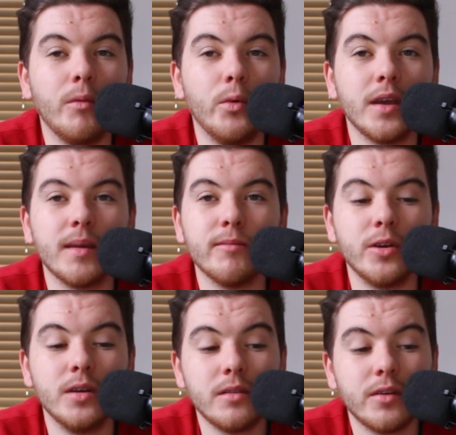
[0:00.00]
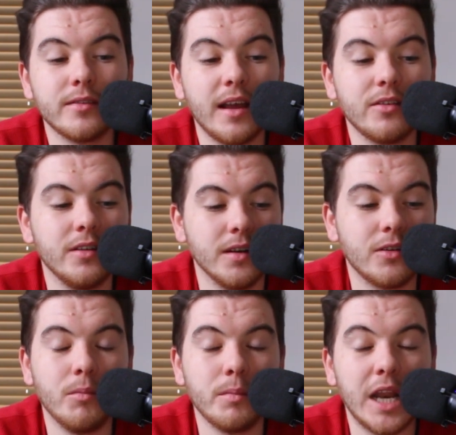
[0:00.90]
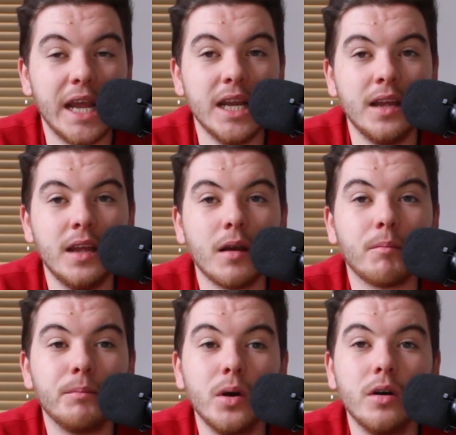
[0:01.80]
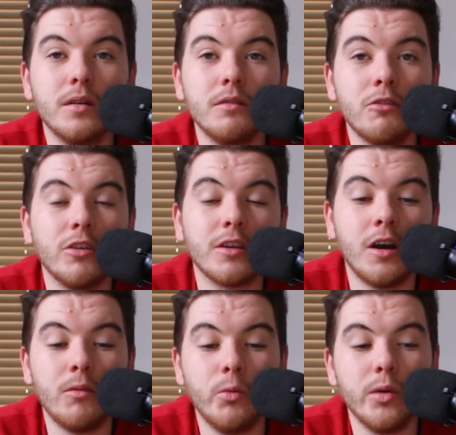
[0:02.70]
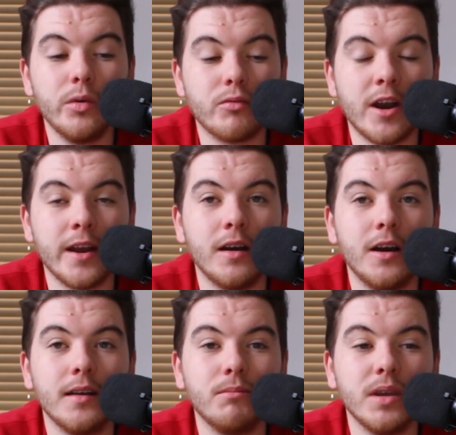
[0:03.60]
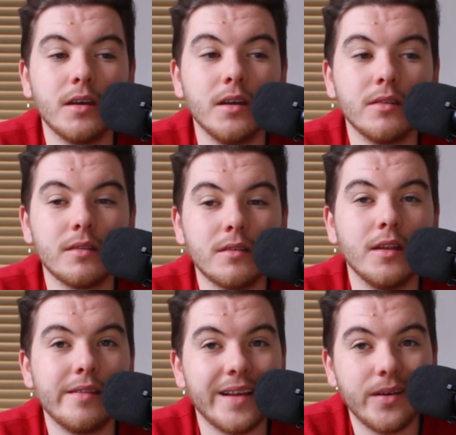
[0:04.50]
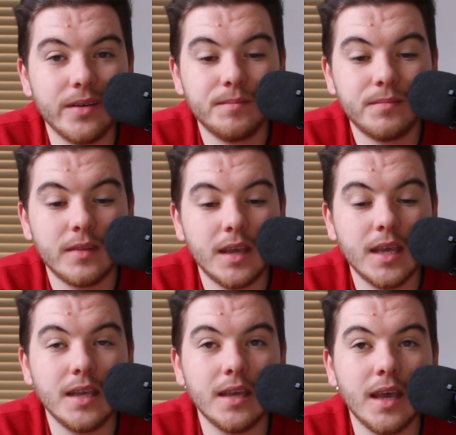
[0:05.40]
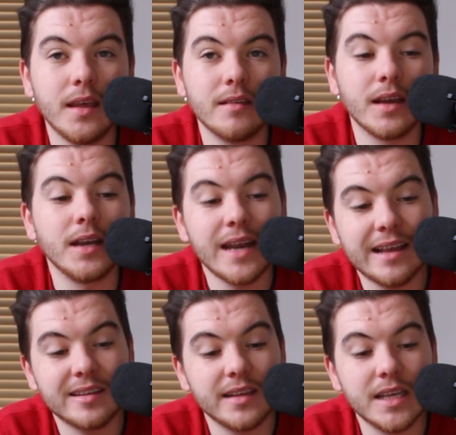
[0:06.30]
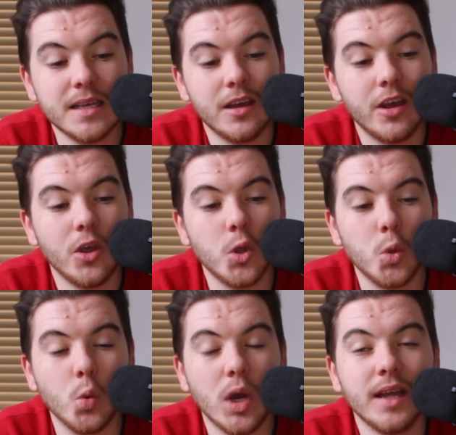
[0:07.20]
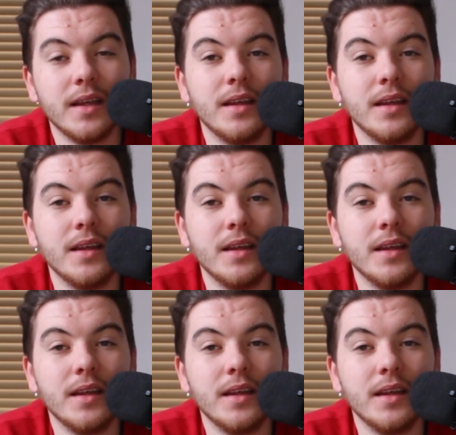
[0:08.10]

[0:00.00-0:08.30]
working for another assassin company, but she can't work with Reinhard because it turns out he is a Nazi who